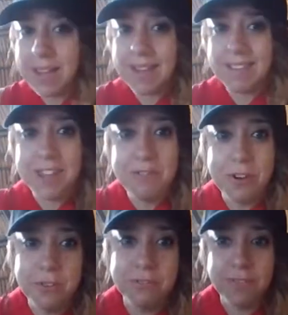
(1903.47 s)
because you
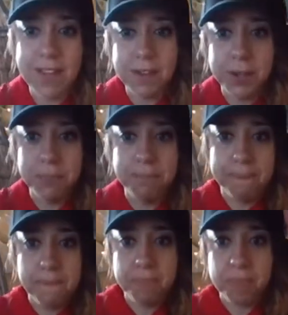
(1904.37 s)
don't feel
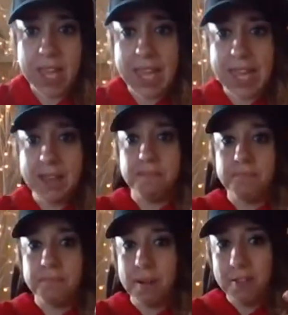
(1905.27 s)
a
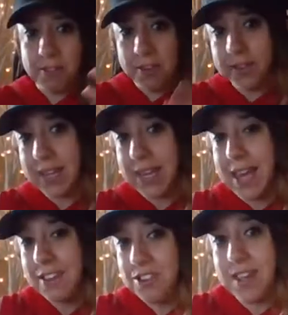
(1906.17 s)
personal
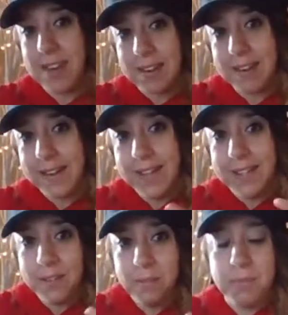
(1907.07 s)
connection
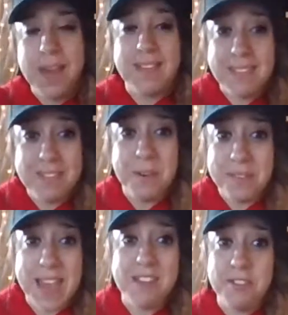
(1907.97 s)
with
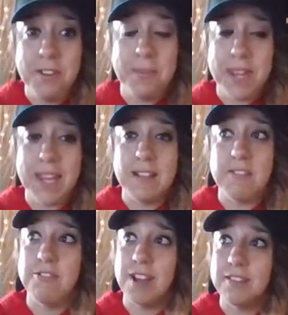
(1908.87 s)
those Edgenuity
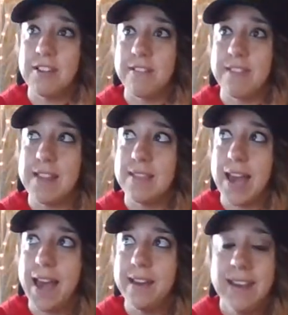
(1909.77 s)
instructors. And
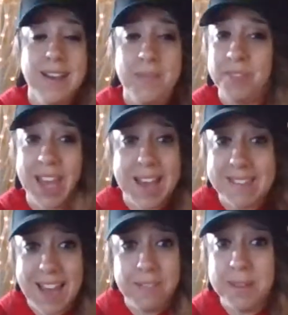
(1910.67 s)
that, guys,
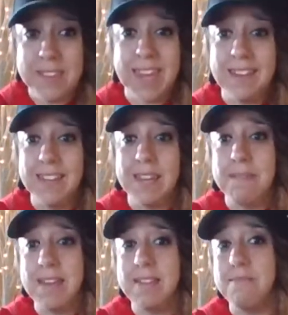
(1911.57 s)
that's what's killing
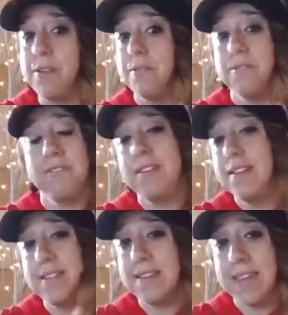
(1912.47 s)
me the most
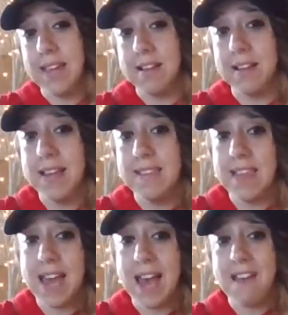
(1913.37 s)
this year, is
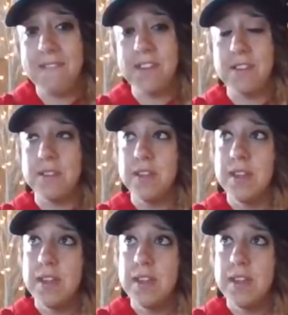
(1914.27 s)
that I feel